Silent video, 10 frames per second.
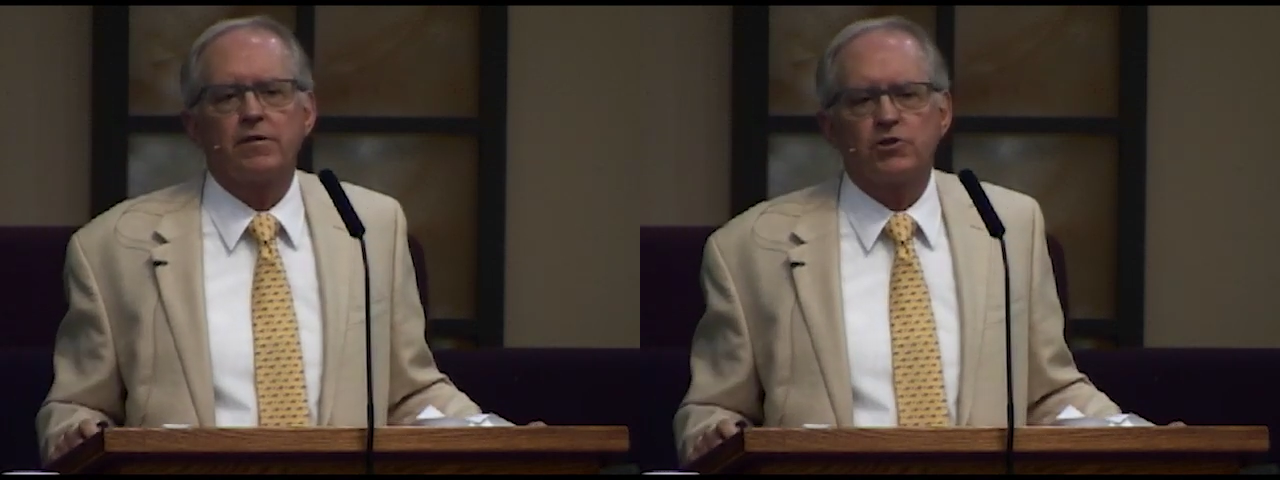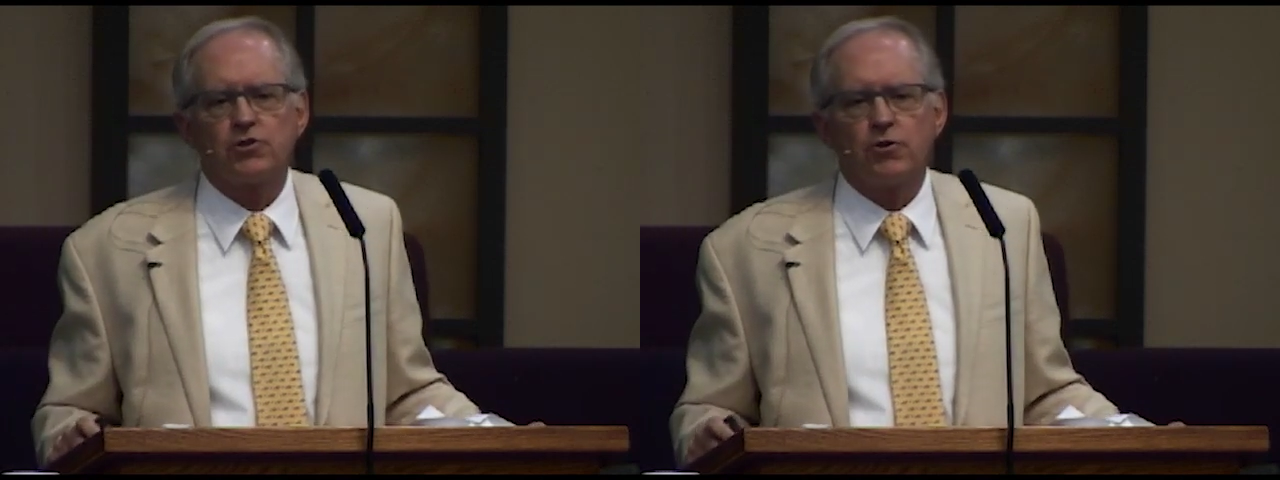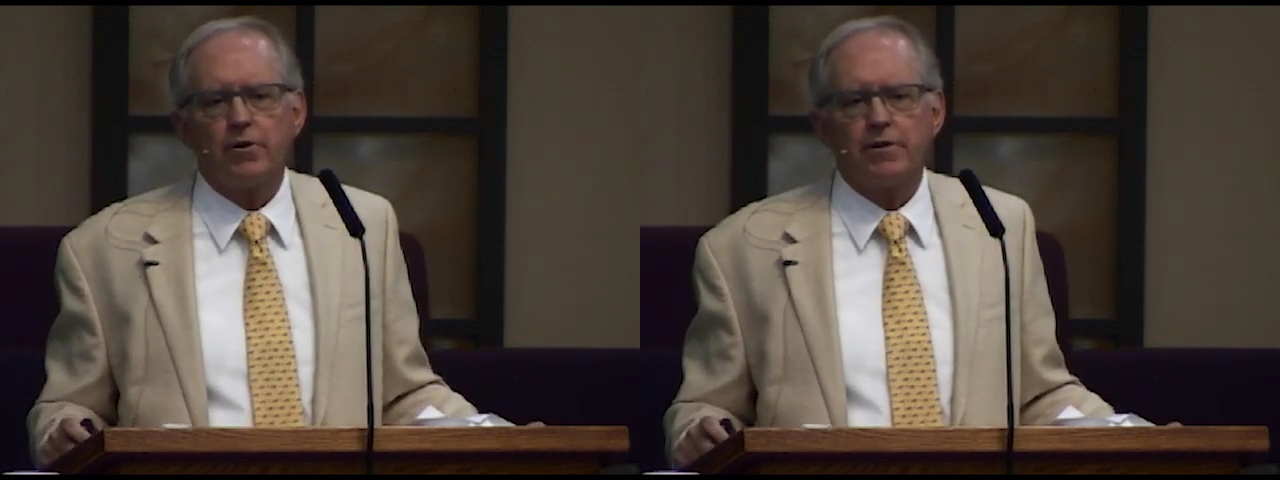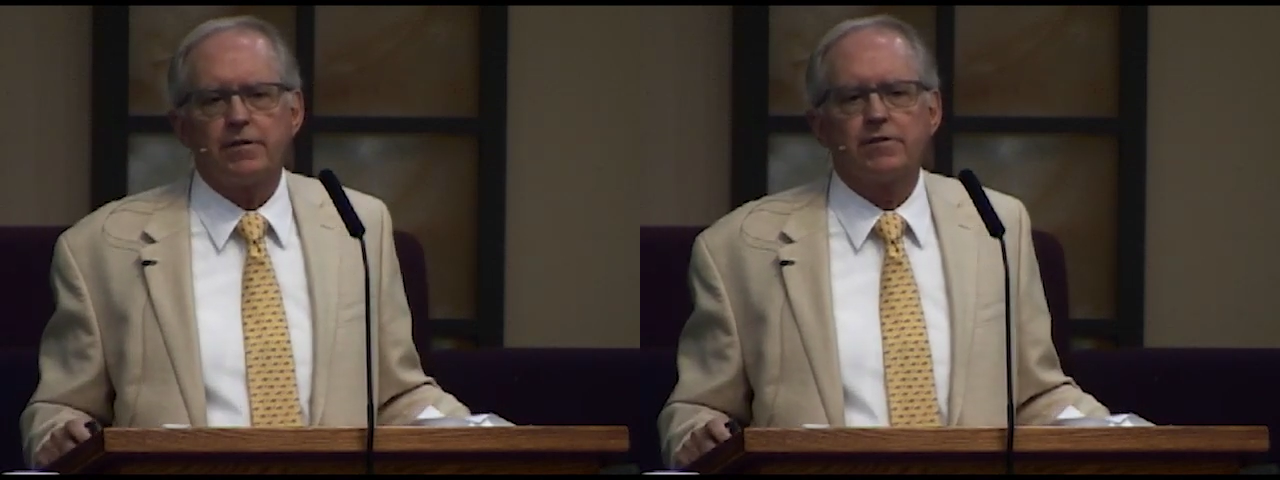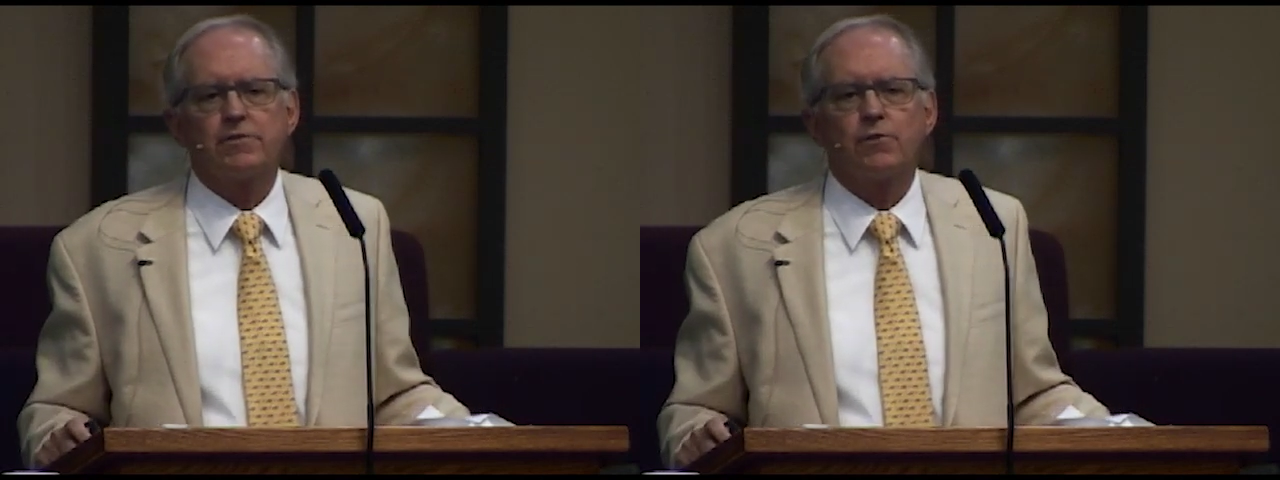a sort
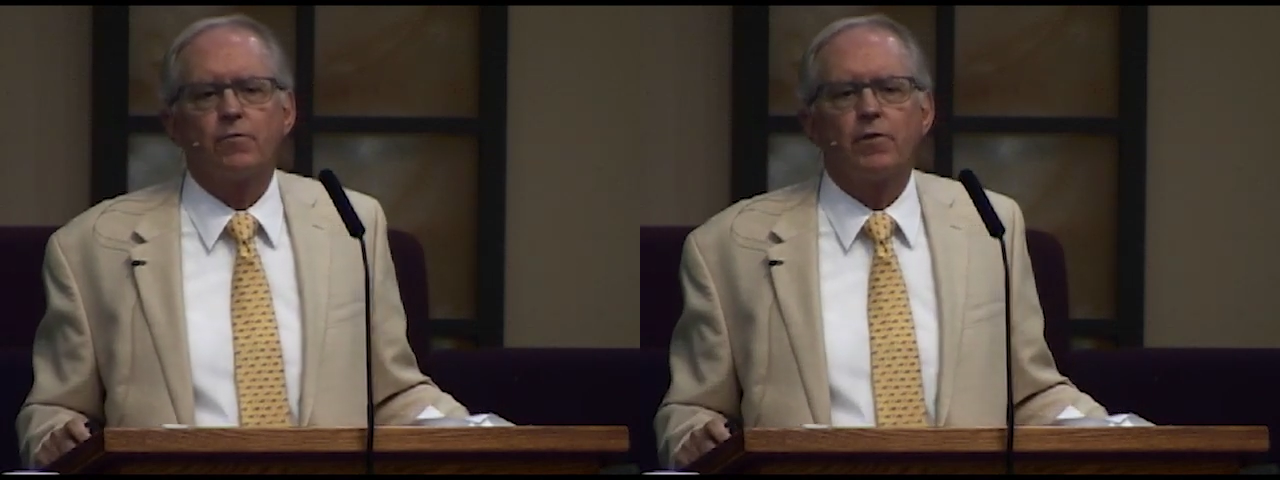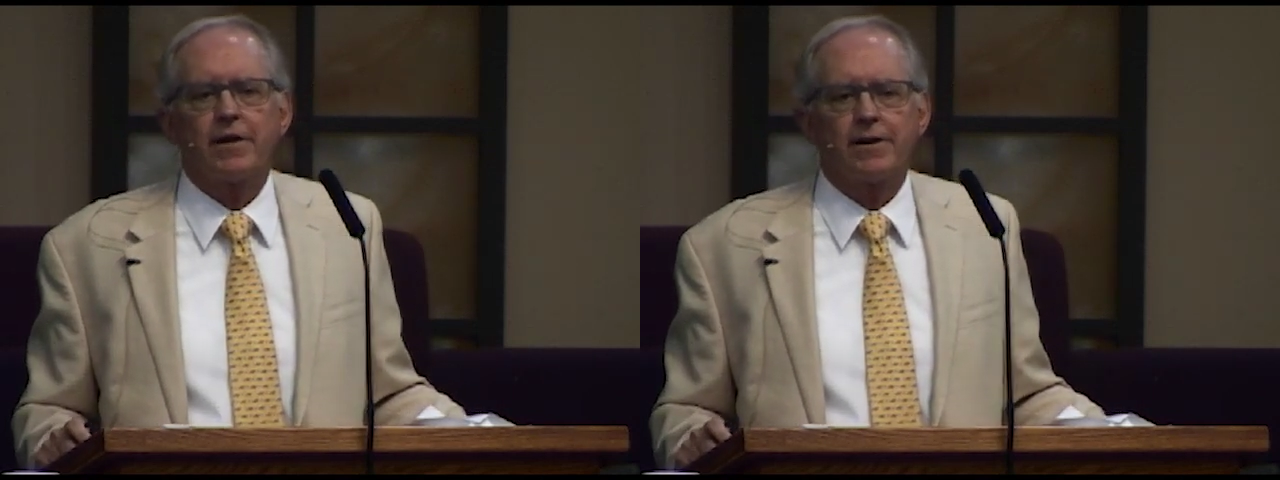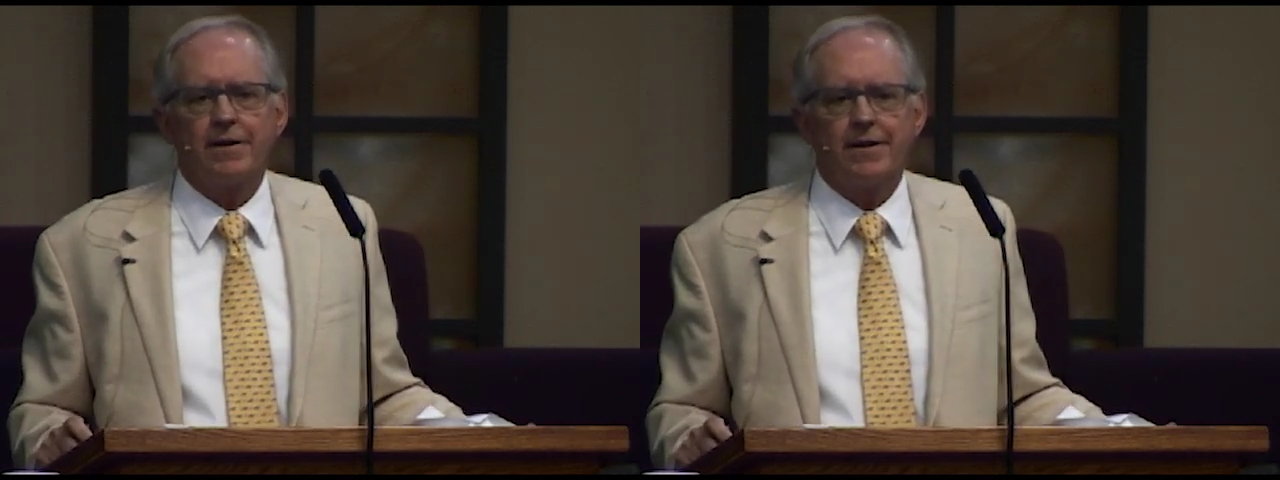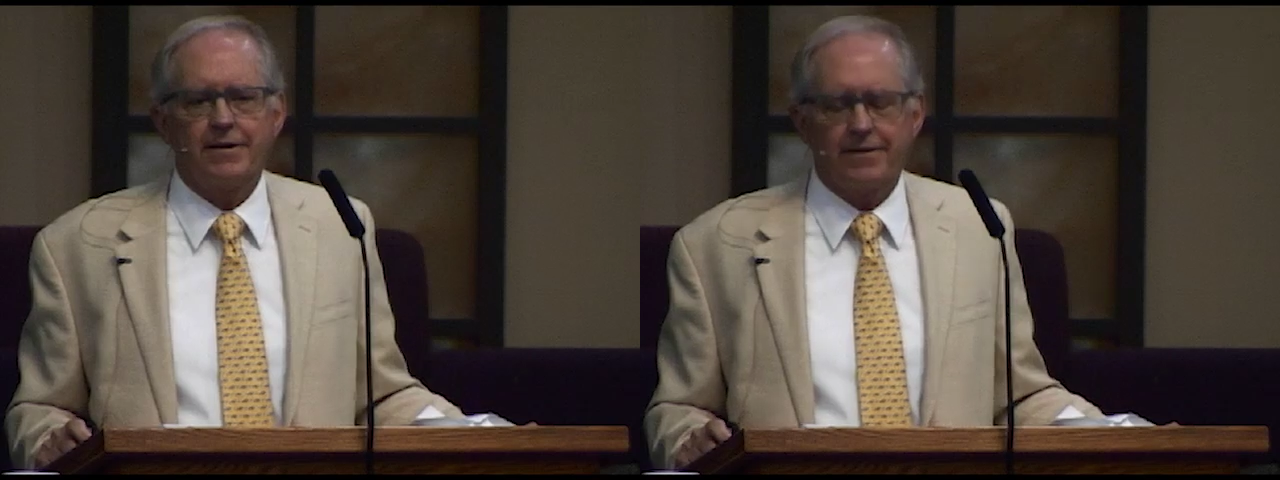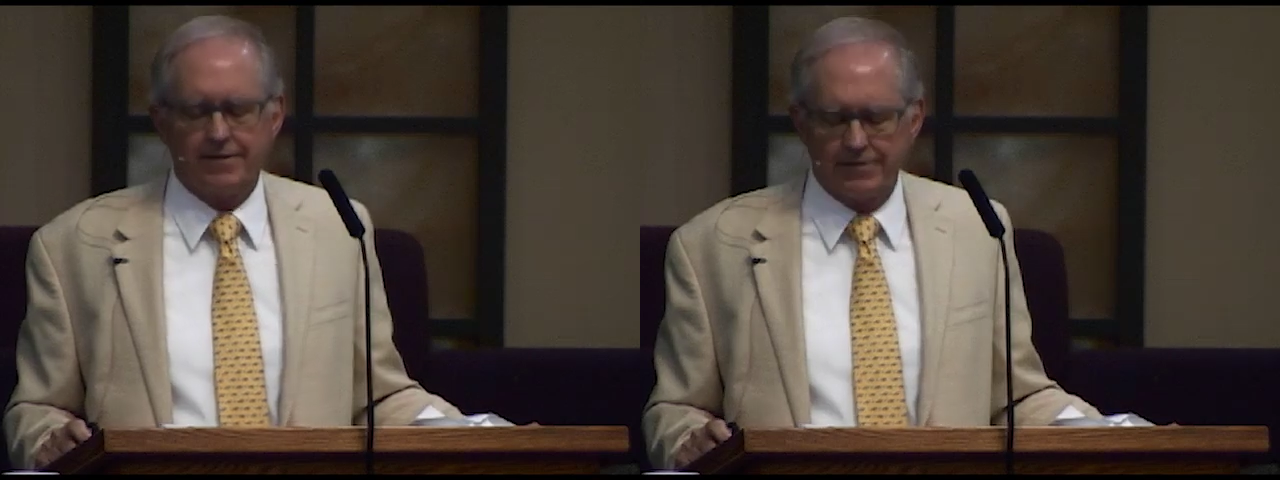is or what a
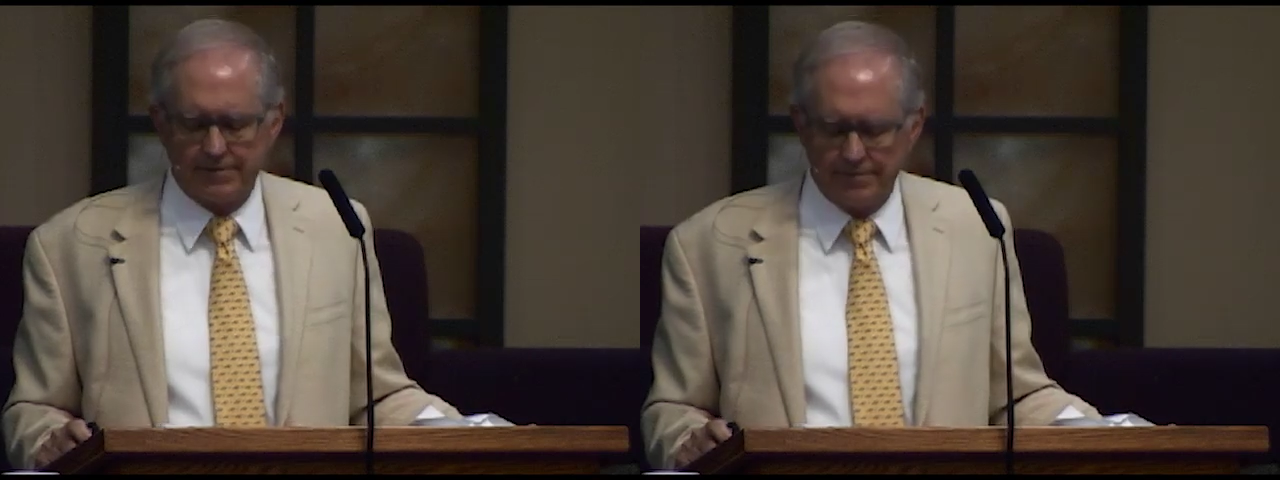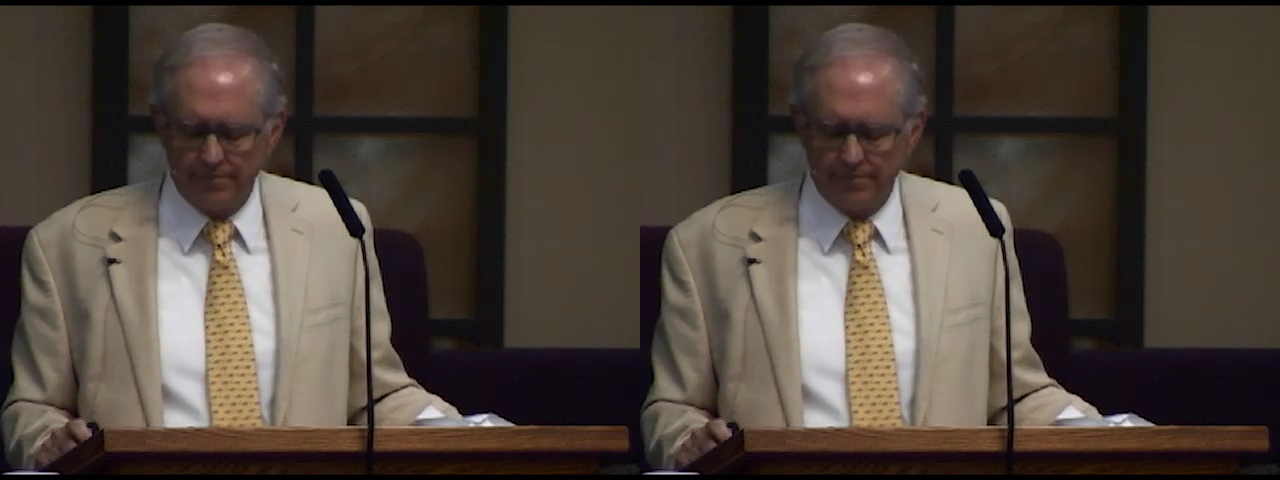kind is,